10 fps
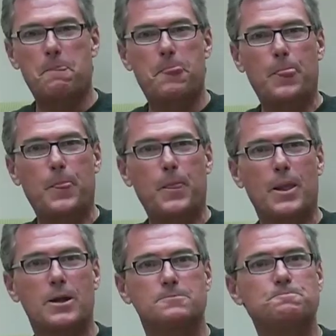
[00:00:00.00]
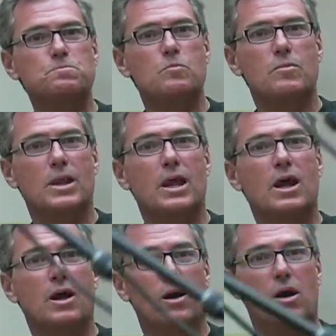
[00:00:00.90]
do the exact same level that
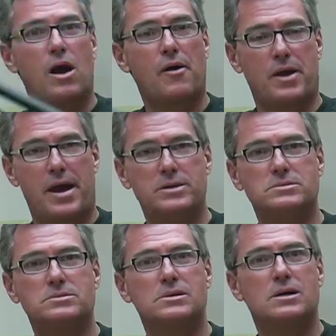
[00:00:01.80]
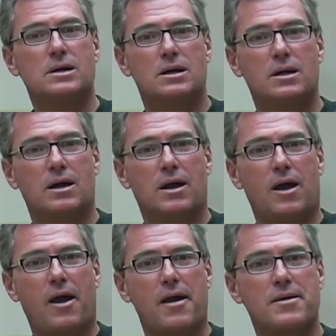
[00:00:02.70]
you did, but say this is a
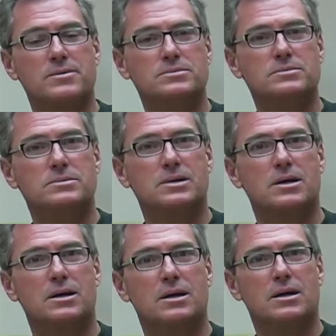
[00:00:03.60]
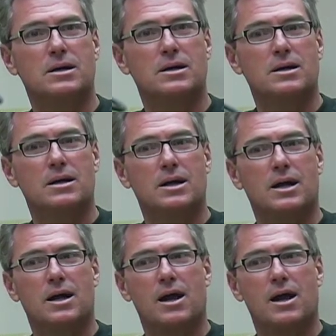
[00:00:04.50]
test with, with the, the, camera, camera mic body.